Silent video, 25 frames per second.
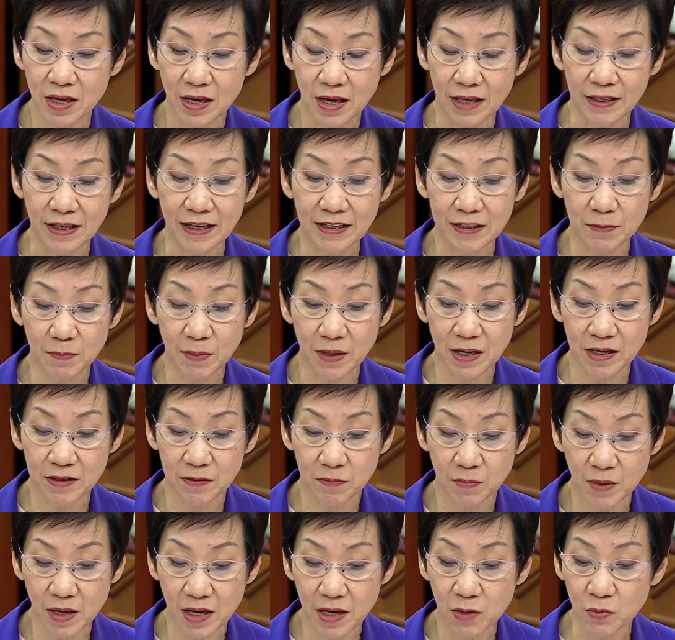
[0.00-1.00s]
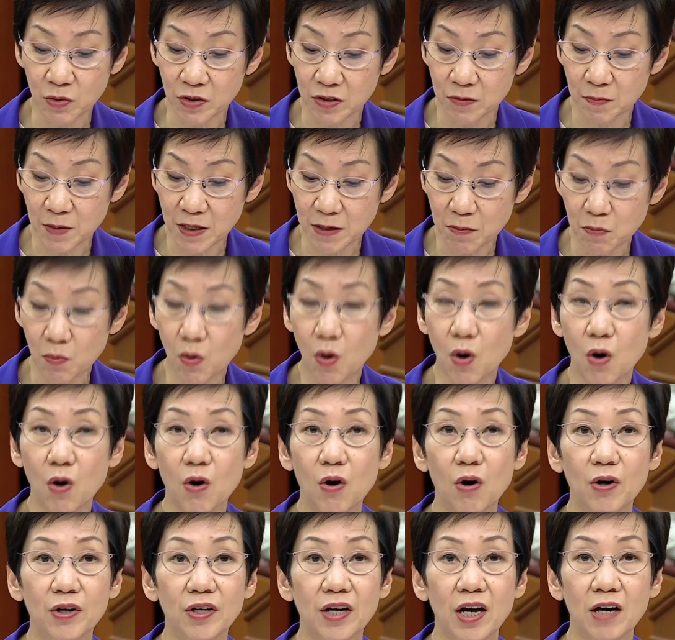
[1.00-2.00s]
and SBS Bay will speak
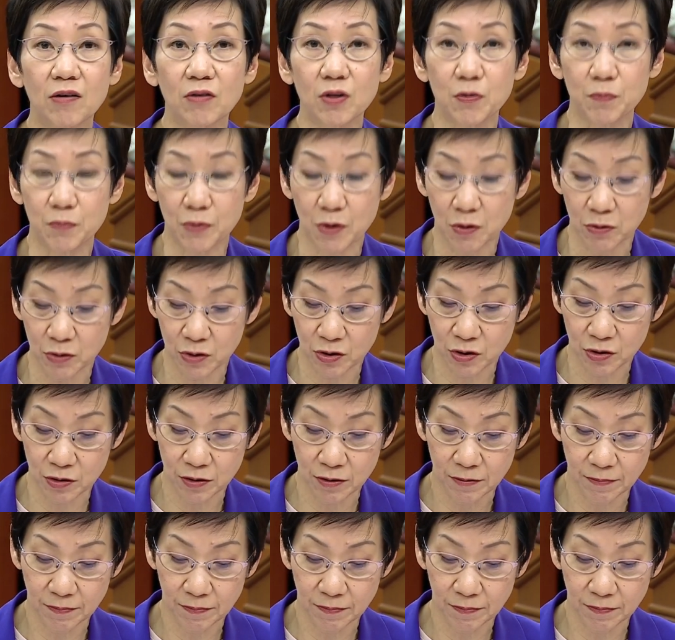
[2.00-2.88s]
more on our approach.